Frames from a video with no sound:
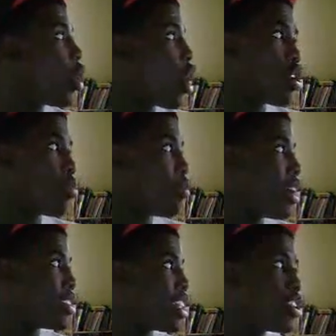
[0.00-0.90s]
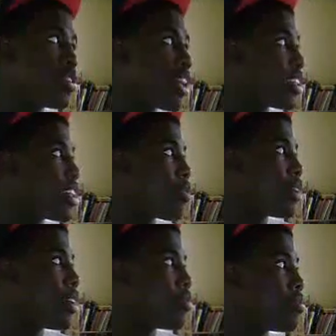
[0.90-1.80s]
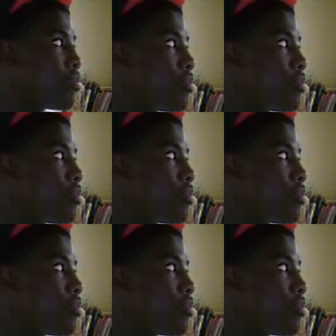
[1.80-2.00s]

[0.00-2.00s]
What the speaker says: There are no more buttons. I told you, you gotta chop it up.